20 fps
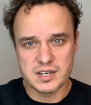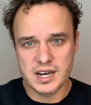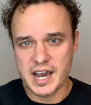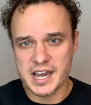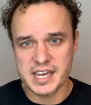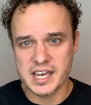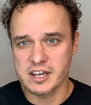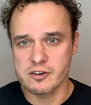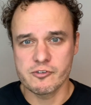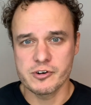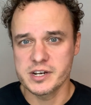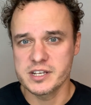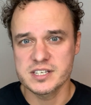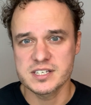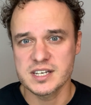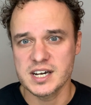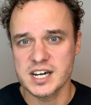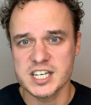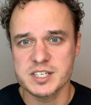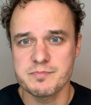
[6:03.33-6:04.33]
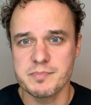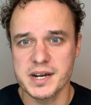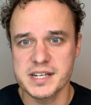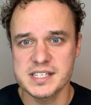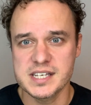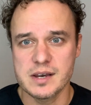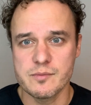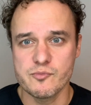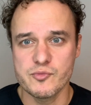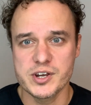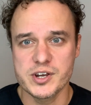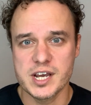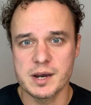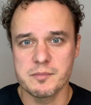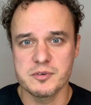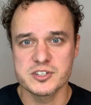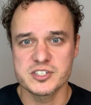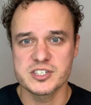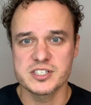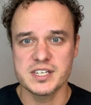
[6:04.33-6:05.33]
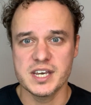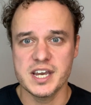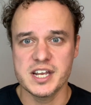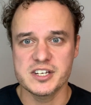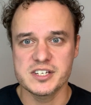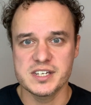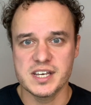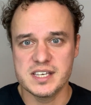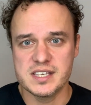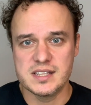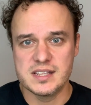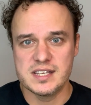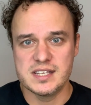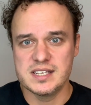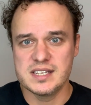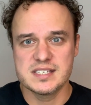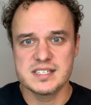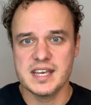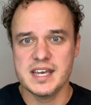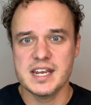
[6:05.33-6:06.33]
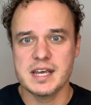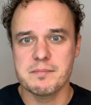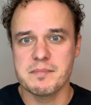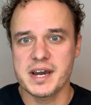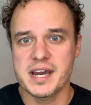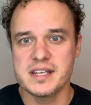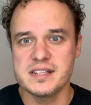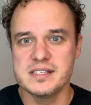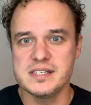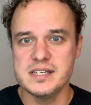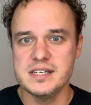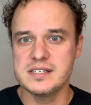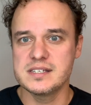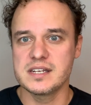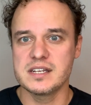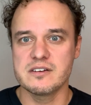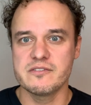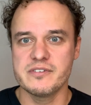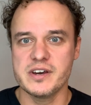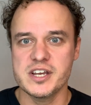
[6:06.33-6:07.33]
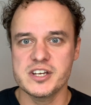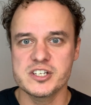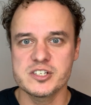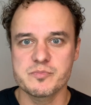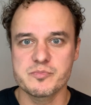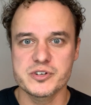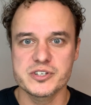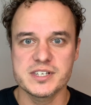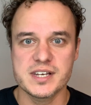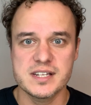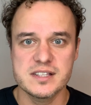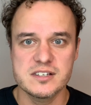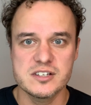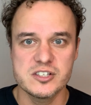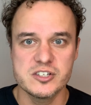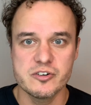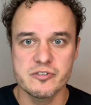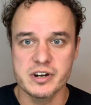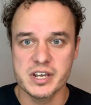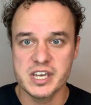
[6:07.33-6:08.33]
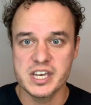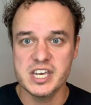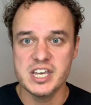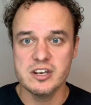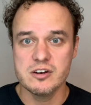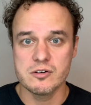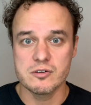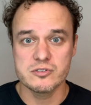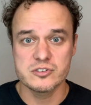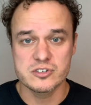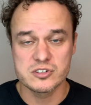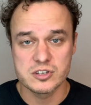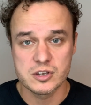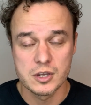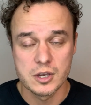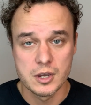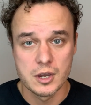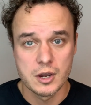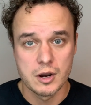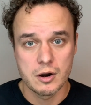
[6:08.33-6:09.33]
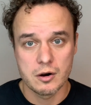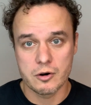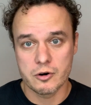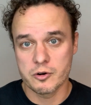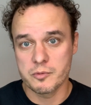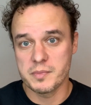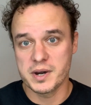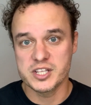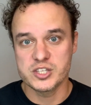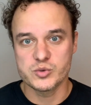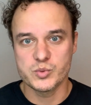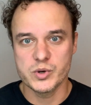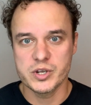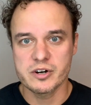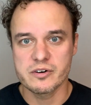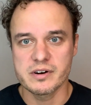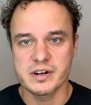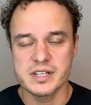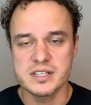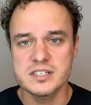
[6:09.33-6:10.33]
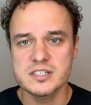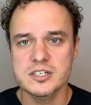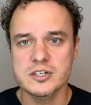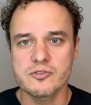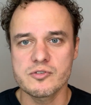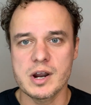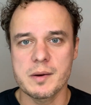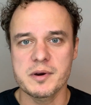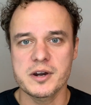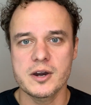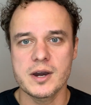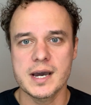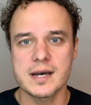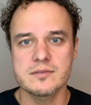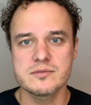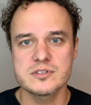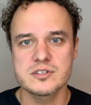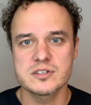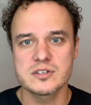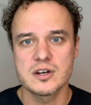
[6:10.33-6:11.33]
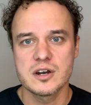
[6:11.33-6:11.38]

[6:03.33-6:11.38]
I get criticized by them when I'm on stage. They say that my ideas and innovations presented during keynotes or on my Twitter and Instagram accounts